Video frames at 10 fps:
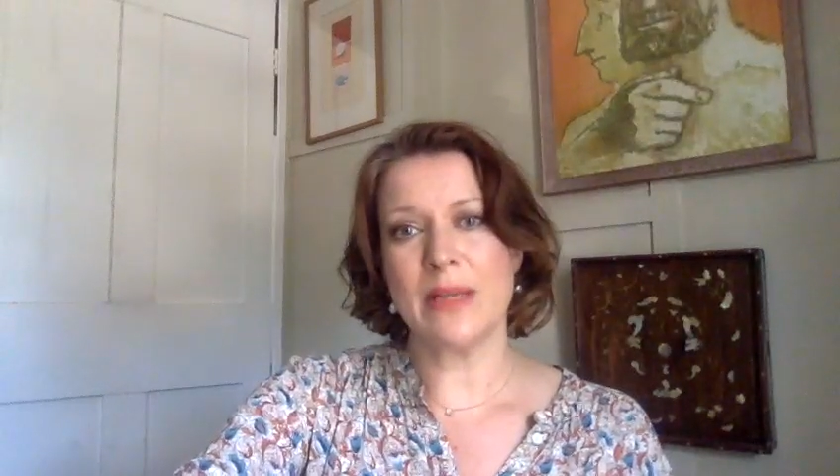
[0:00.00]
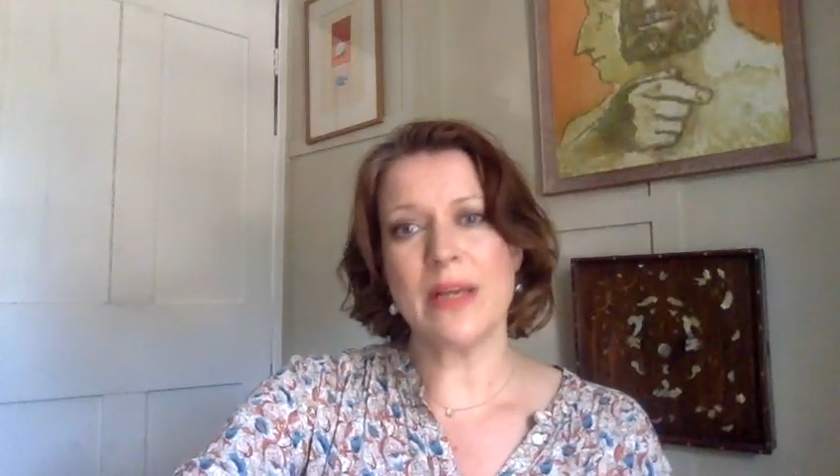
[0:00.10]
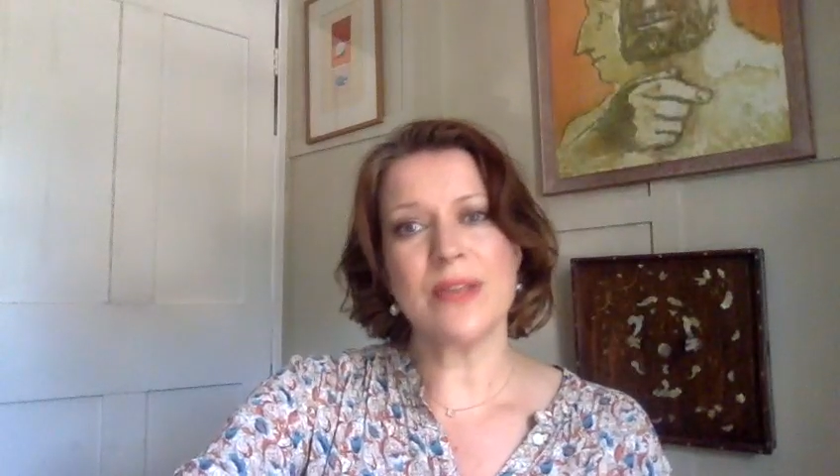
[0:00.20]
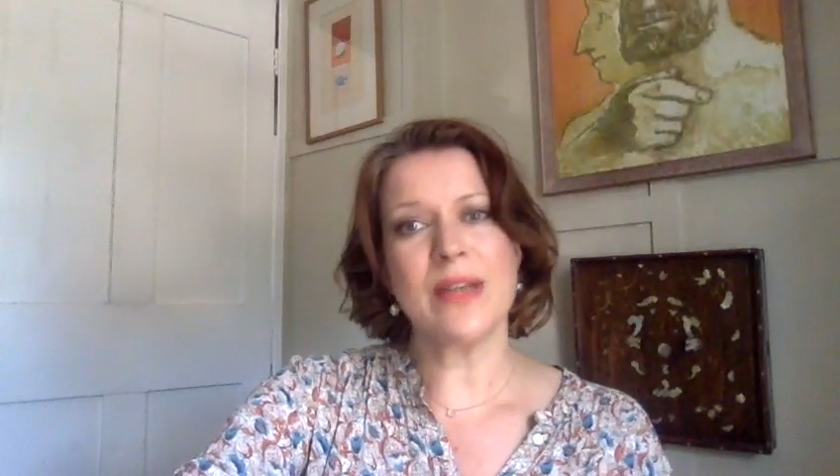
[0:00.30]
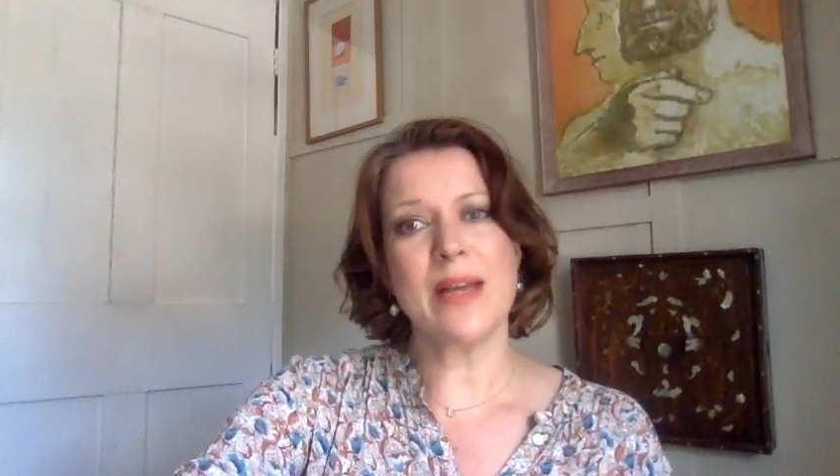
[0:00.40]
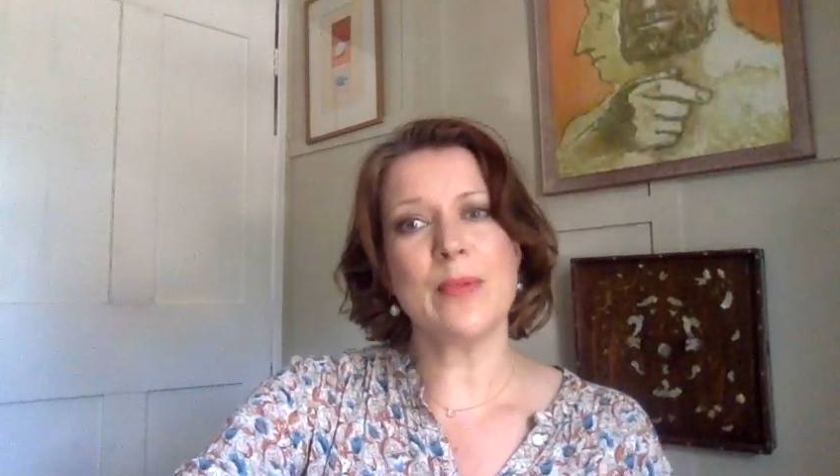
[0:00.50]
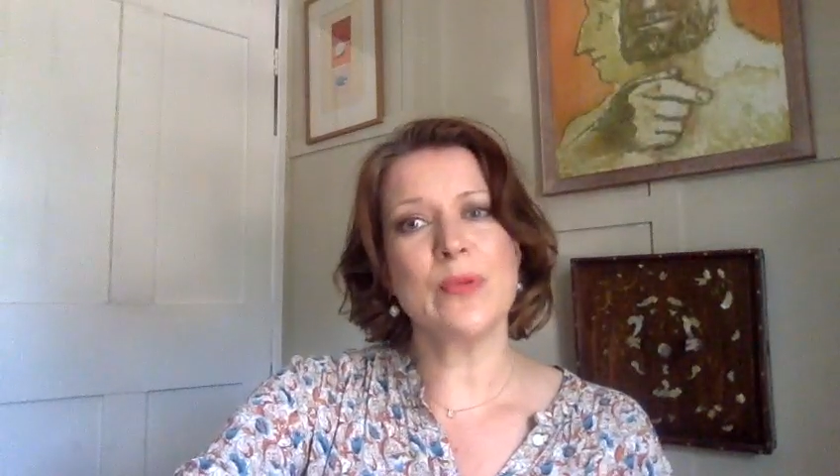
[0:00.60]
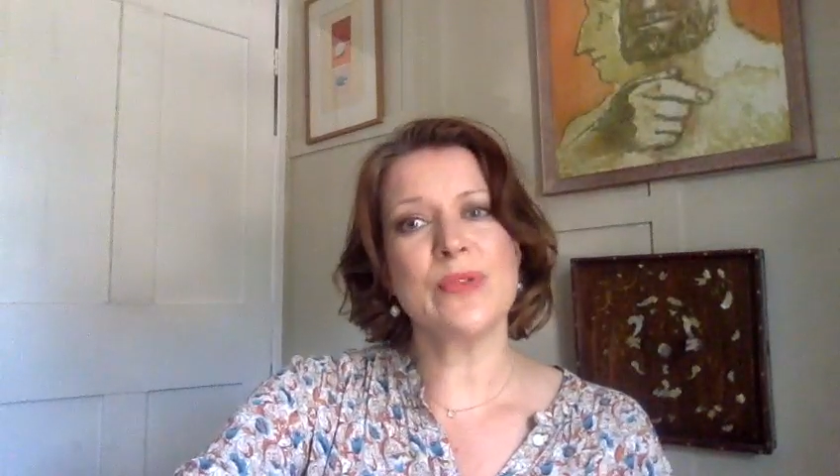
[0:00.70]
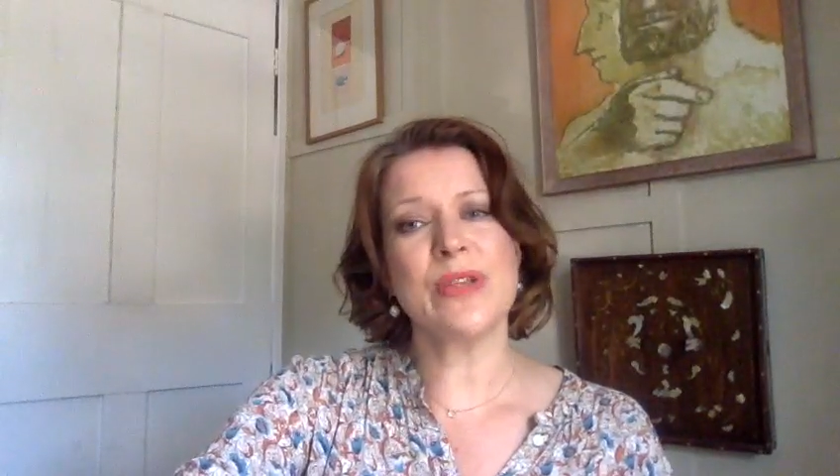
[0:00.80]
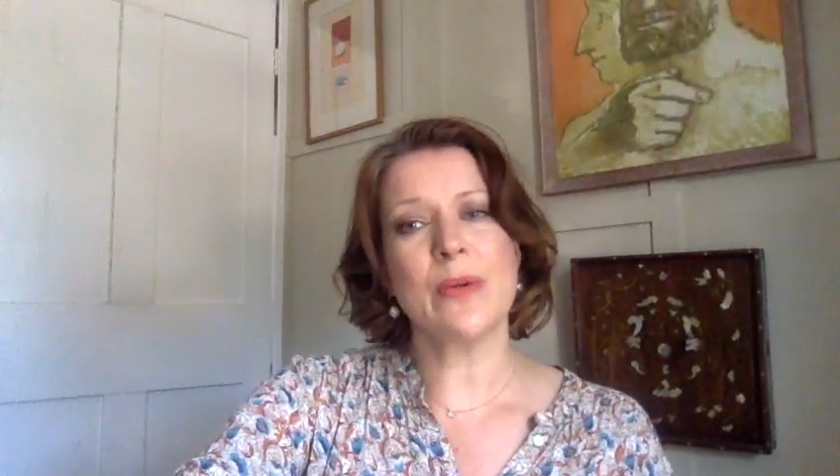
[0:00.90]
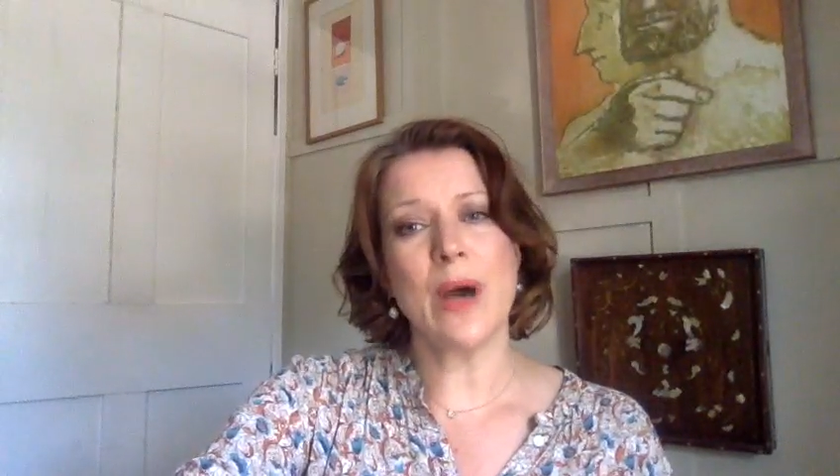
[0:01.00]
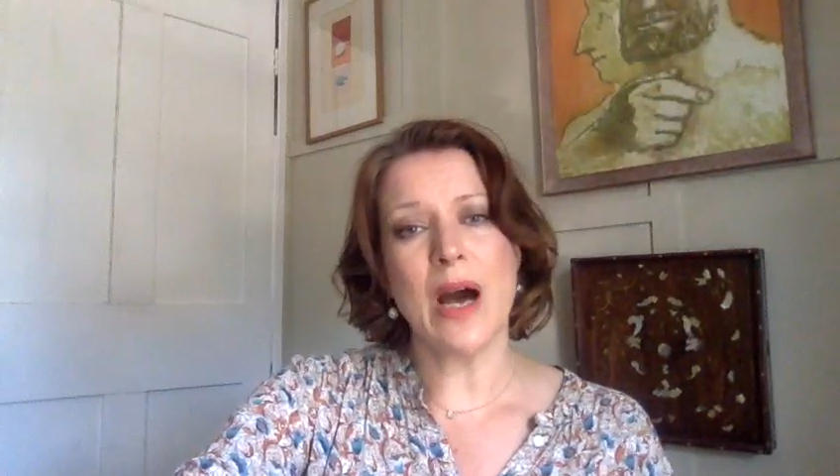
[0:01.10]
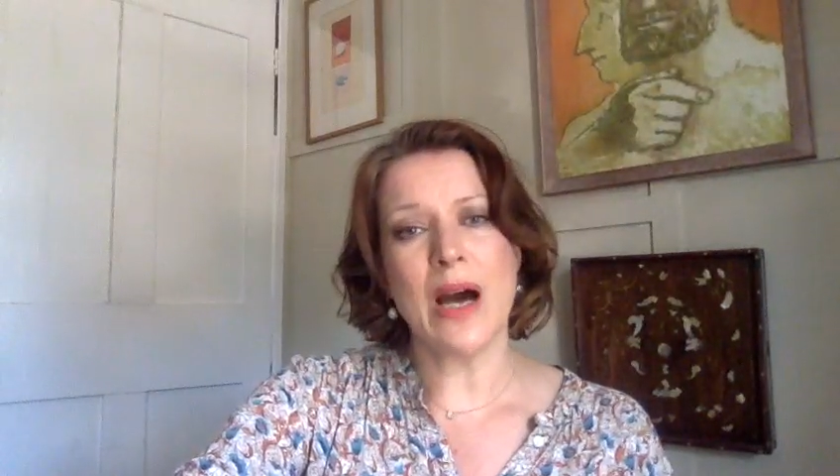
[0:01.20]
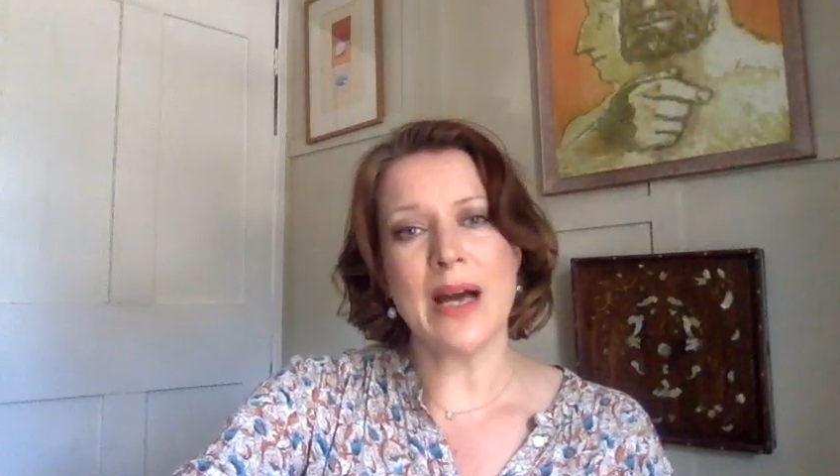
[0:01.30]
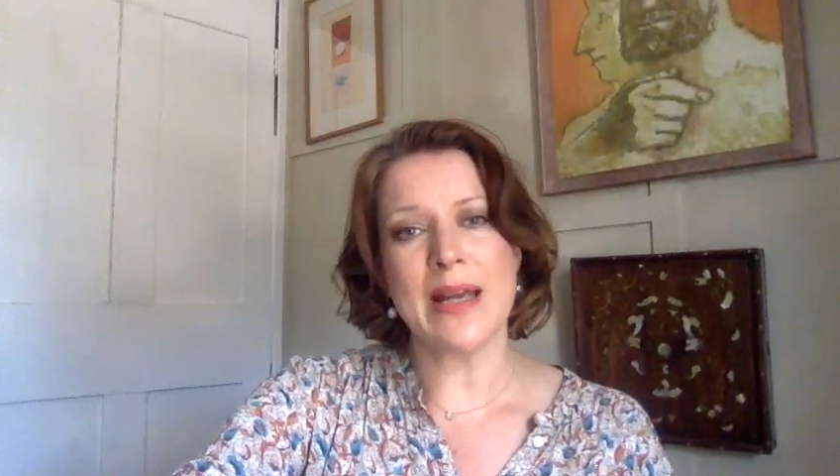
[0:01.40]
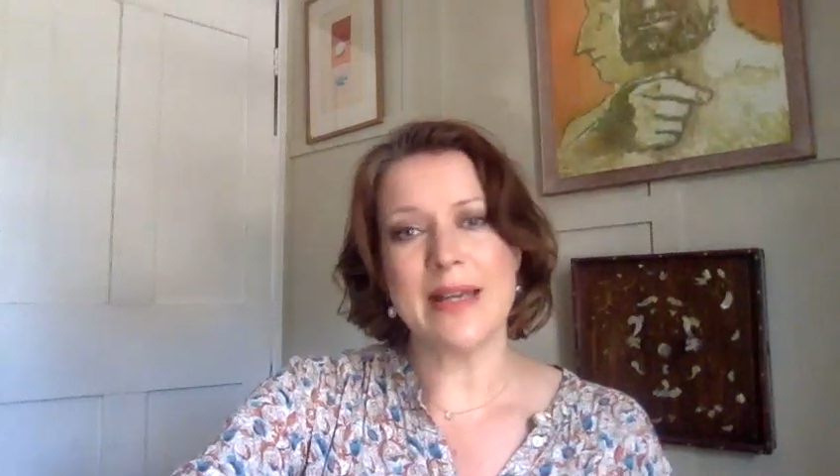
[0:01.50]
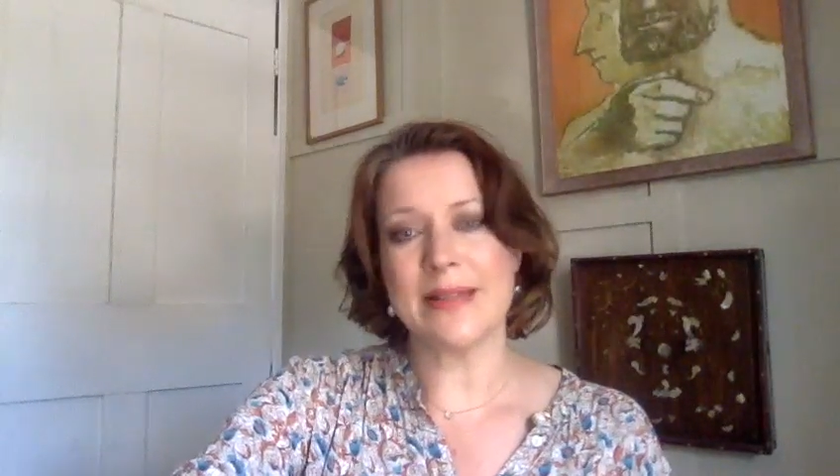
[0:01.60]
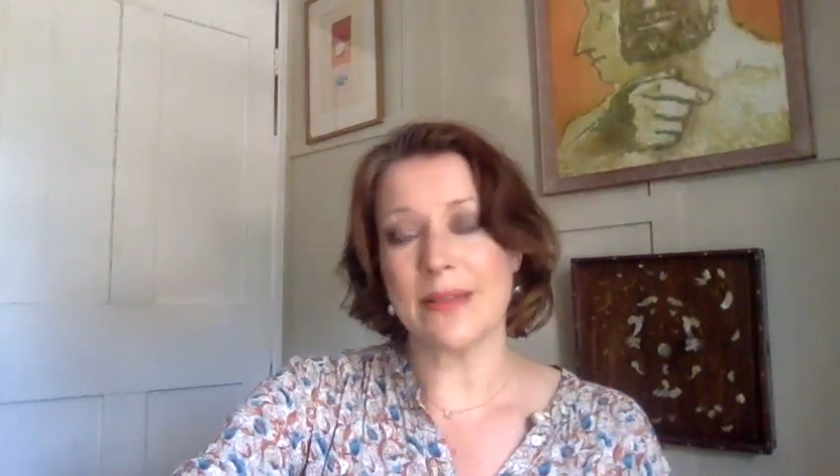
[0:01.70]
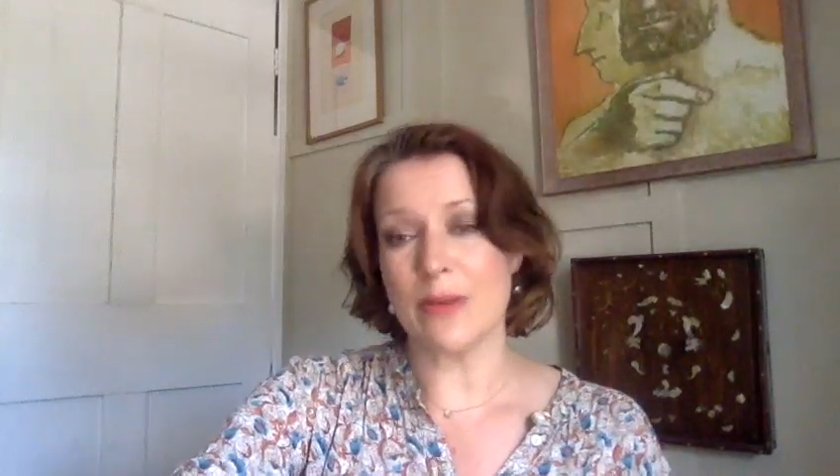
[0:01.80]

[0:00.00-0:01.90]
because I am also I as a